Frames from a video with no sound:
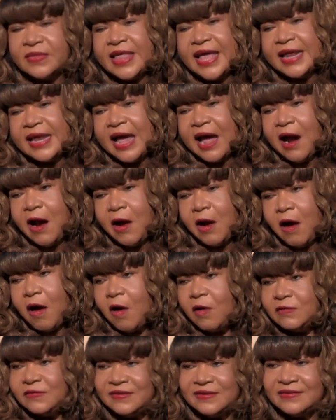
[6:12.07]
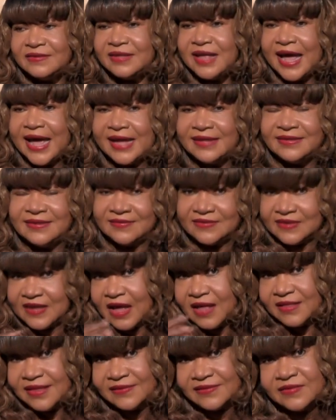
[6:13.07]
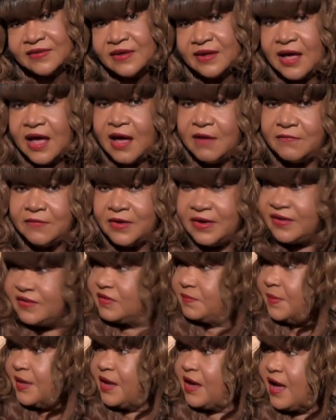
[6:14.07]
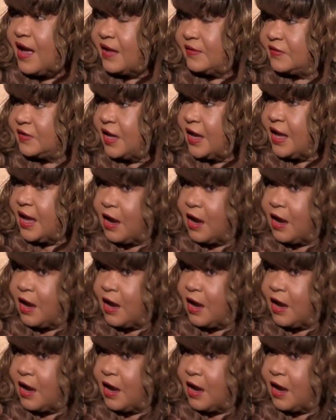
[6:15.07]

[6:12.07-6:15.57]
that all societies tell us to cover is because